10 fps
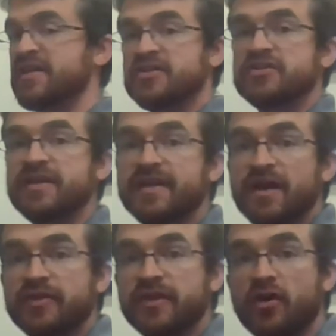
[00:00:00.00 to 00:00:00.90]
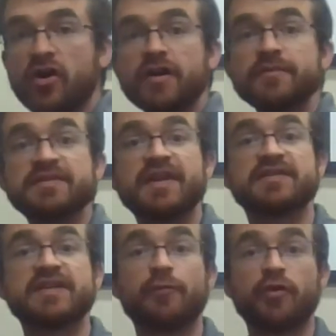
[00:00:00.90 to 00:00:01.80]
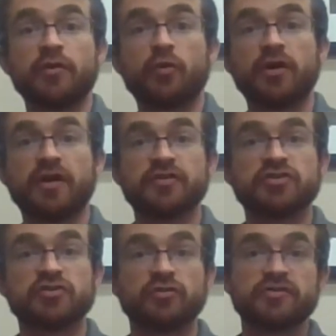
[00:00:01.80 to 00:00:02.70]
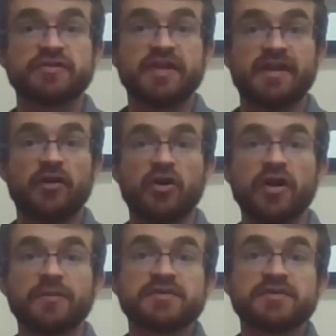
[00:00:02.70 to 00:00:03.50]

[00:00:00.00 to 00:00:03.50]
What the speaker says: Shake out the arms. Next up, we're going to work on the shoulders and arms.